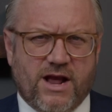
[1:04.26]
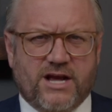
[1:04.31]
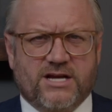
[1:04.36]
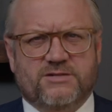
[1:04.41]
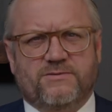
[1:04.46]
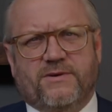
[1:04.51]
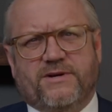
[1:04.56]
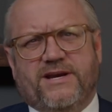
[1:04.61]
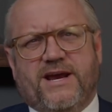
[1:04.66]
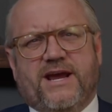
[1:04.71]

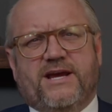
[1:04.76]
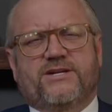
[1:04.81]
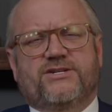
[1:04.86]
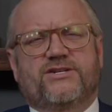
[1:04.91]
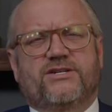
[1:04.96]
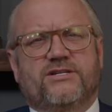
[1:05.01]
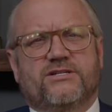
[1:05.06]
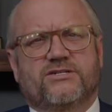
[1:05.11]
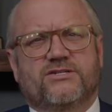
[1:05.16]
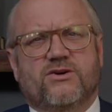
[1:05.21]

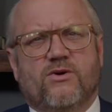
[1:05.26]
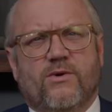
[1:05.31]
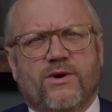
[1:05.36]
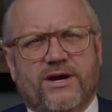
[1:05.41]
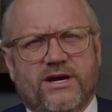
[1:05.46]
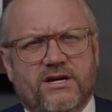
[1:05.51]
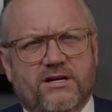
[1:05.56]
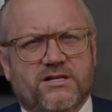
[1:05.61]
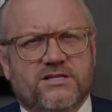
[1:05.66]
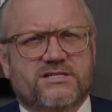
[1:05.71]
expectations going
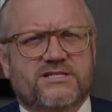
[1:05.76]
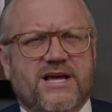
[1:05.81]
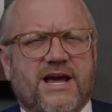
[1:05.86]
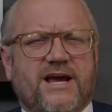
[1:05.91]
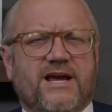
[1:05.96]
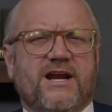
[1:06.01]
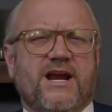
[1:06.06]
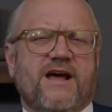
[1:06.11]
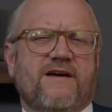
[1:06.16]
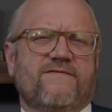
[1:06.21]
into the
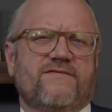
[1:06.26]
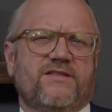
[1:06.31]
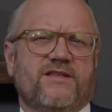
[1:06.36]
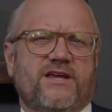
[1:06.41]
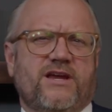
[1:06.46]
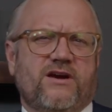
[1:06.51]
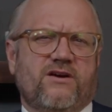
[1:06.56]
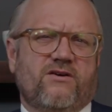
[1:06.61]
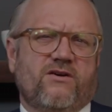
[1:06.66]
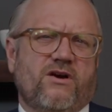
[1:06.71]
second half of the
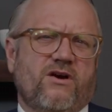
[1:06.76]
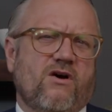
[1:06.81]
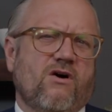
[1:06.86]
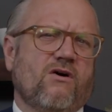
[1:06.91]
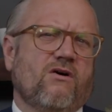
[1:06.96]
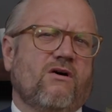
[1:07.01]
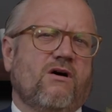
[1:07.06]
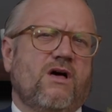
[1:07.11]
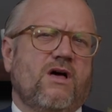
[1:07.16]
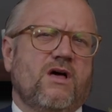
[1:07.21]
year, and
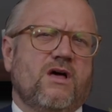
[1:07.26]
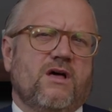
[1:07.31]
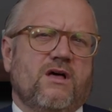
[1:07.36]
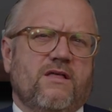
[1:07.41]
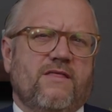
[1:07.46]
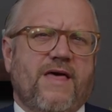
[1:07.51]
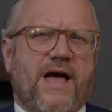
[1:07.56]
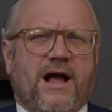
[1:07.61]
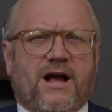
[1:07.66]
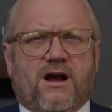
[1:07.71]
all
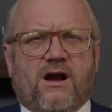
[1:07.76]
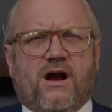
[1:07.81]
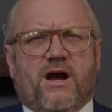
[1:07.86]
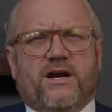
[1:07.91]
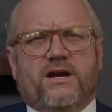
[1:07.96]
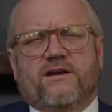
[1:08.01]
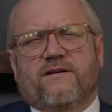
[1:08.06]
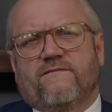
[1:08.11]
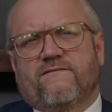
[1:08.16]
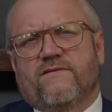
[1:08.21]
that
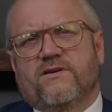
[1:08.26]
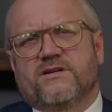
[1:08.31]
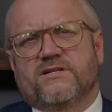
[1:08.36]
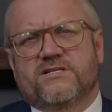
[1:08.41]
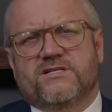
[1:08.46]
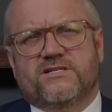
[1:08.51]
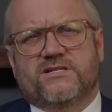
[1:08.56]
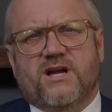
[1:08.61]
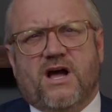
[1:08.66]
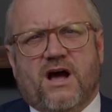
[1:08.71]
kind of
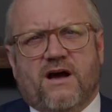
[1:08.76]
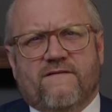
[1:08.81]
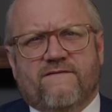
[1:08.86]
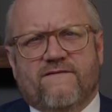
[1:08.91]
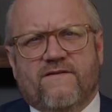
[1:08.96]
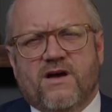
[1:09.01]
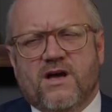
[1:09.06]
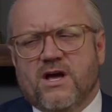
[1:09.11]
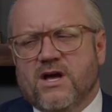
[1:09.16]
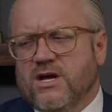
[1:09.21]

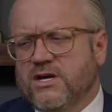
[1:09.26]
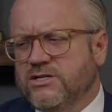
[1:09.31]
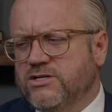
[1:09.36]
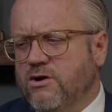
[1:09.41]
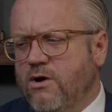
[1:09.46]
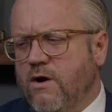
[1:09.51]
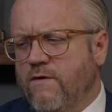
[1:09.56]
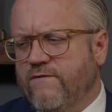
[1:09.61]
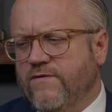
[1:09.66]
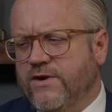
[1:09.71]
stuff.
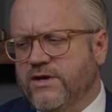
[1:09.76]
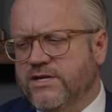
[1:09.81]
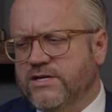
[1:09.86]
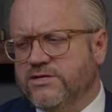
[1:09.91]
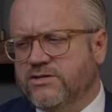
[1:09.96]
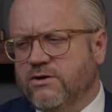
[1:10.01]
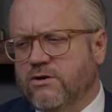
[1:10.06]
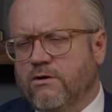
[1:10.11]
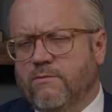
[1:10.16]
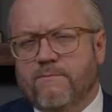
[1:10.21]
So hopefully
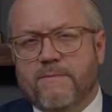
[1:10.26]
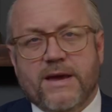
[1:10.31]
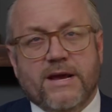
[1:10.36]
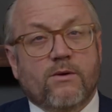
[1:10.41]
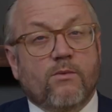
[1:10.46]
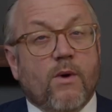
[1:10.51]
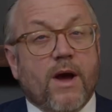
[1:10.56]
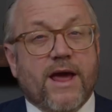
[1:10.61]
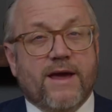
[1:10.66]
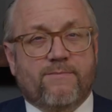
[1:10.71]
this little
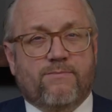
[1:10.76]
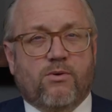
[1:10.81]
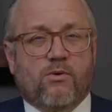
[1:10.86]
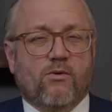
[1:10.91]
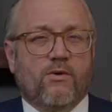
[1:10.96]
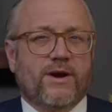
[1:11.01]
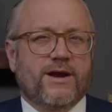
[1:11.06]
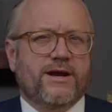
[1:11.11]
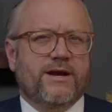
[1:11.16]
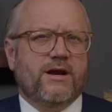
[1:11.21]
midway
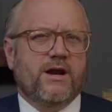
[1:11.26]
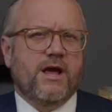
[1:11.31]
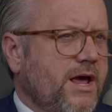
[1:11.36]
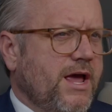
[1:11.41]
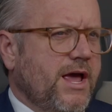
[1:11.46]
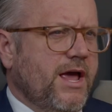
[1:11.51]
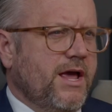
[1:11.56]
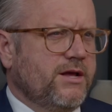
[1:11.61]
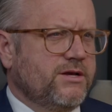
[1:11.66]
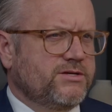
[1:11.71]
point,
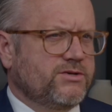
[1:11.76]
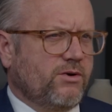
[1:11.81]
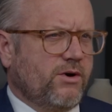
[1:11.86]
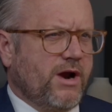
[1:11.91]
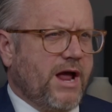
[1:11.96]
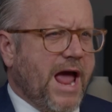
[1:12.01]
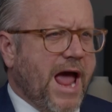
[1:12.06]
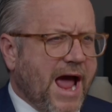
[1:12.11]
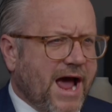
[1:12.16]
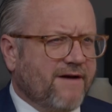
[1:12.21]
sort
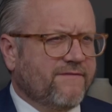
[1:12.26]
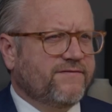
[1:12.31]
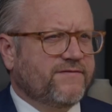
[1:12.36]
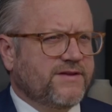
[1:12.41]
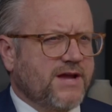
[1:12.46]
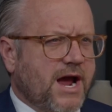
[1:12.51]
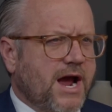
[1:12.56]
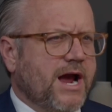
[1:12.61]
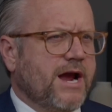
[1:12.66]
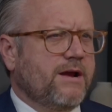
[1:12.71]
of
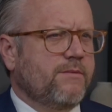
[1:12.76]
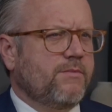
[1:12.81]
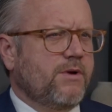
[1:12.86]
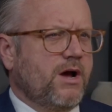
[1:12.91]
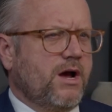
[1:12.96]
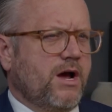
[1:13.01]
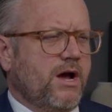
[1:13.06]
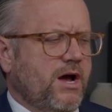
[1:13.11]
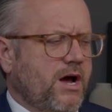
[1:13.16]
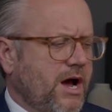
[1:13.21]
halftime
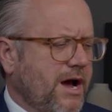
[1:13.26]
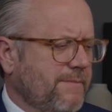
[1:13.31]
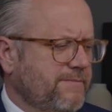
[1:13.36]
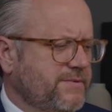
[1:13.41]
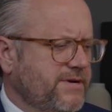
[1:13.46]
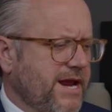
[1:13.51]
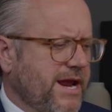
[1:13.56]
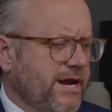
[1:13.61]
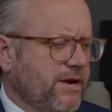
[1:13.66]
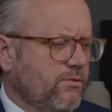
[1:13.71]
uh,
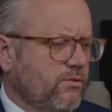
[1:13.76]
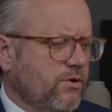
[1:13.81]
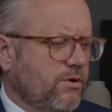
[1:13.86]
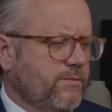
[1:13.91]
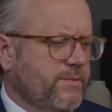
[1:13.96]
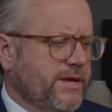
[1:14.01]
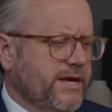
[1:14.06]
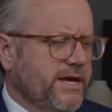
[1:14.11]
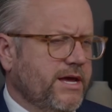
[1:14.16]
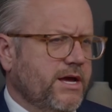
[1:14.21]
update will
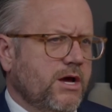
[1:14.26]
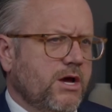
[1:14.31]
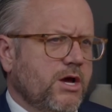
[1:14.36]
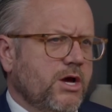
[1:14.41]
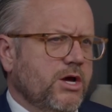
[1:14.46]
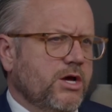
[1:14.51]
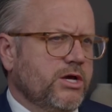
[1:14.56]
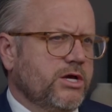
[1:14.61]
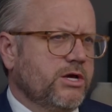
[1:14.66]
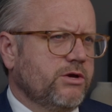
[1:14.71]
be
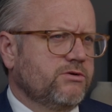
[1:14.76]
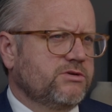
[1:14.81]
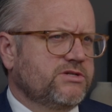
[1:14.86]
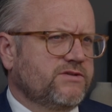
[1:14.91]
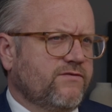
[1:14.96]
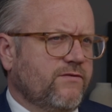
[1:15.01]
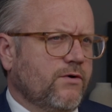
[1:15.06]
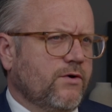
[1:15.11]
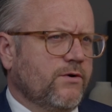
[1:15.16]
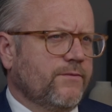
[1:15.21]

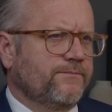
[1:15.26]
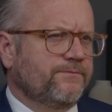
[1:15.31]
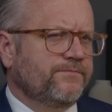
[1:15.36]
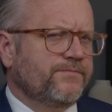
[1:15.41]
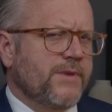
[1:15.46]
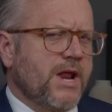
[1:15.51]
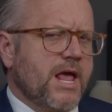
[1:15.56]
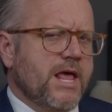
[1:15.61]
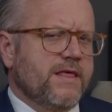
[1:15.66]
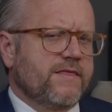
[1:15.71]
useful.
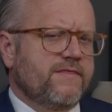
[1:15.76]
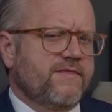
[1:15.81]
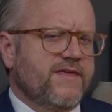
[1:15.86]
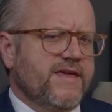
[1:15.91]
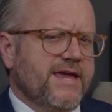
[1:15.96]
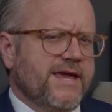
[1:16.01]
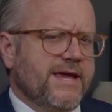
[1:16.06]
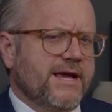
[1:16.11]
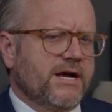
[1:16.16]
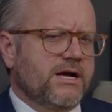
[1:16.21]

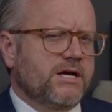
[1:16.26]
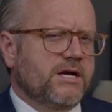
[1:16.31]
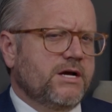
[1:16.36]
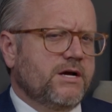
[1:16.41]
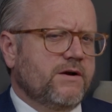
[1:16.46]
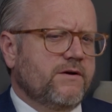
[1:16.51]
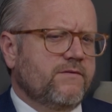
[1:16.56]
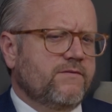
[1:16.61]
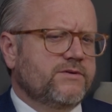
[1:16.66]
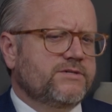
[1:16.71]
The
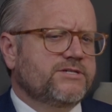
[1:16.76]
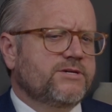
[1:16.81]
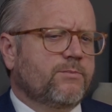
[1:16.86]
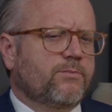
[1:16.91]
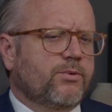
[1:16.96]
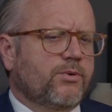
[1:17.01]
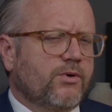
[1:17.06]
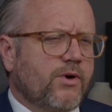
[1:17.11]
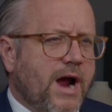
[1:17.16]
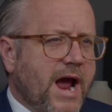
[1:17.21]

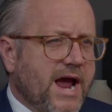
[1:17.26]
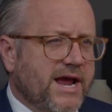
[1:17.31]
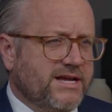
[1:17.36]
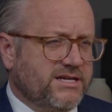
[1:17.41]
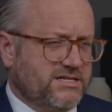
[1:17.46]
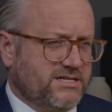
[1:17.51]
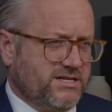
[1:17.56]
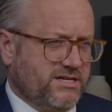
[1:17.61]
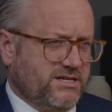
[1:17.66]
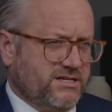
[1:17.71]

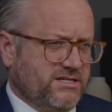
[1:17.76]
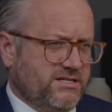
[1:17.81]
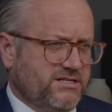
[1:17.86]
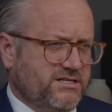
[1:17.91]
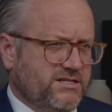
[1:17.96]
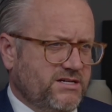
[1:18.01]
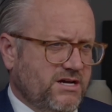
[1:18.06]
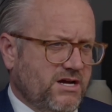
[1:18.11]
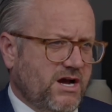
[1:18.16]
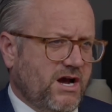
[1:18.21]

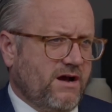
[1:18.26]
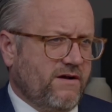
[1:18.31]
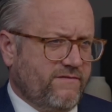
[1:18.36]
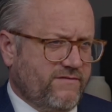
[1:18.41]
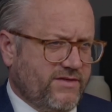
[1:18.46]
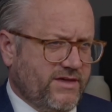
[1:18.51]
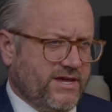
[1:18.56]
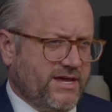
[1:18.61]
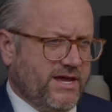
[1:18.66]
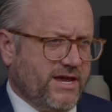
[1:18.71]
surprises of
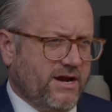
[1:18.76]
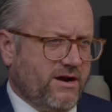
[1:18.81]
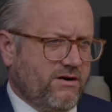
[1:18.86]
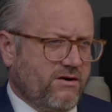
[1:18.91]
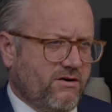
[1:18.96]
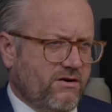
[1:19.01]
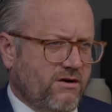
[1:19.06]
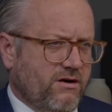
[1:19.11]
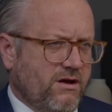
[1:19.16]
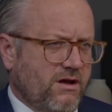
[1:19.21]
the
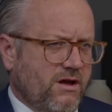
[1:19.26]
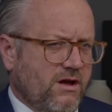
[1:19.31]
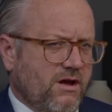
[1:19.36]
year